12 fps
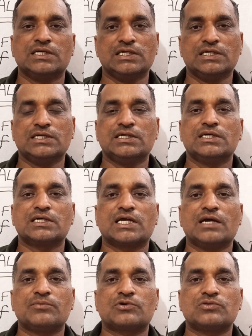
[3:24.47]
he
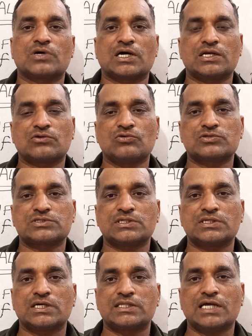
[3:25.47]
came to the
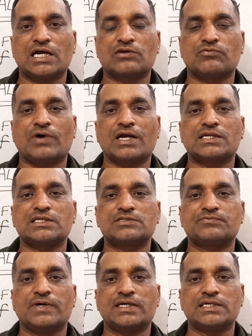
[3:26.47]
conclusion that what
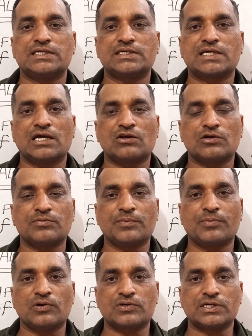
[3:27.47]
is fated cannot
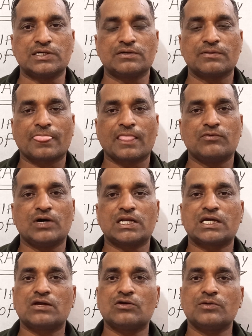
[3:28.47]
be blotted,
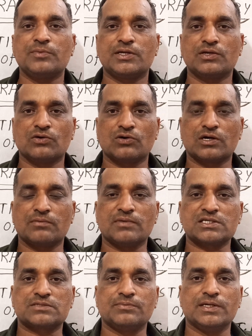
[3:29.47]
what cannot be cured
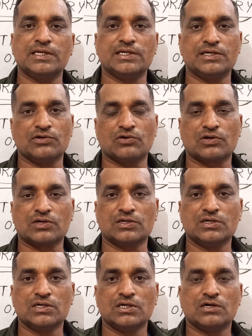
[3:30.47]
must be
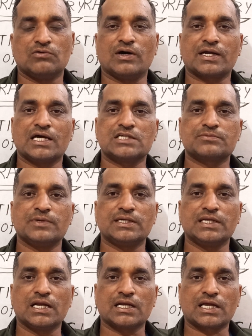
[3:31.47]
endured, what has
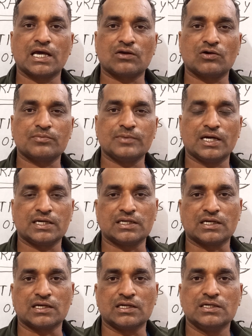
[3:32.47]
been done cannot be
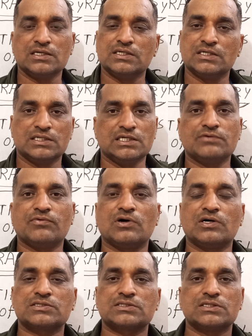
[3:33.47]
undone. He
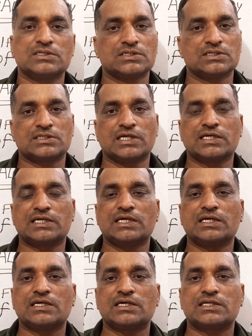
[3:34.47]
was
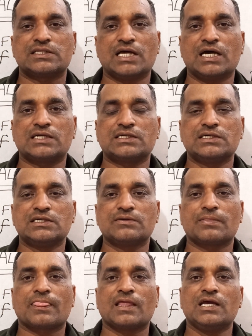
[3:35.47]
thinking that
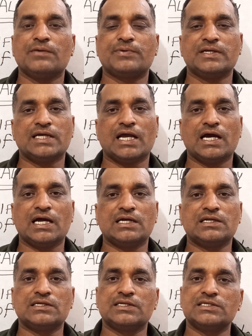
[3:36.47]
if he
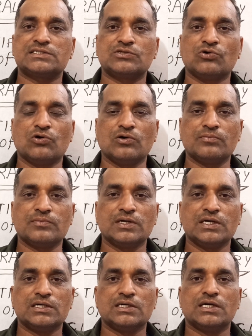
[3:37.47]
had reached home